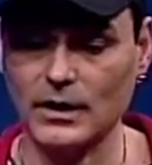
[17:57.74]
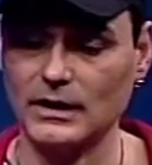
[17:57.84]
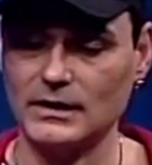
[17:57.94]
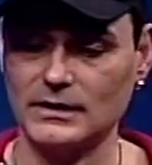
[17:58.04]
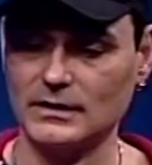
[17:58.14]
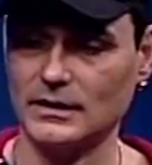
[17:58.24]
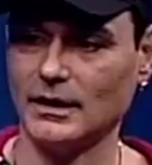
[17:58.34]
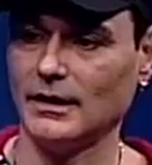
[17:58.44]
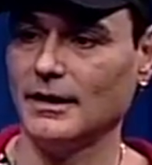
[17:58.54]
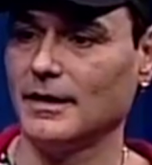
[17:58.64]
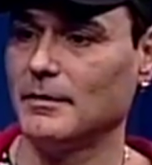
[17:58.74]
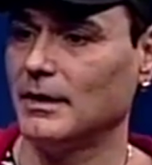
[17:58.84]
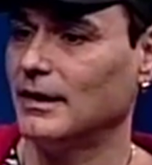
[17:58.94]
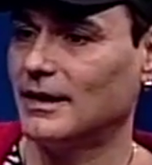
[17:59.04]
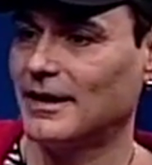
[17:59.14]
can I say?
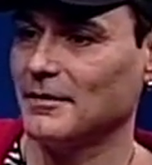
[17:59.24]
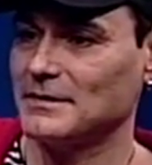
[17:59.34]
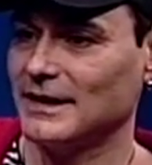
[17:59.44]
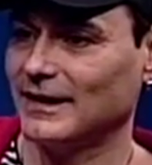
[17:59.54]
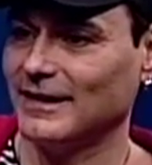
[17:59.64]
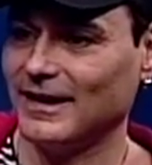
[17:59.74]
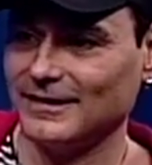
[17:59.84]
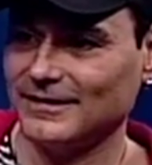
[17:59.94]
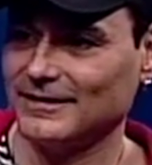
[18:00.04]
It comes like that.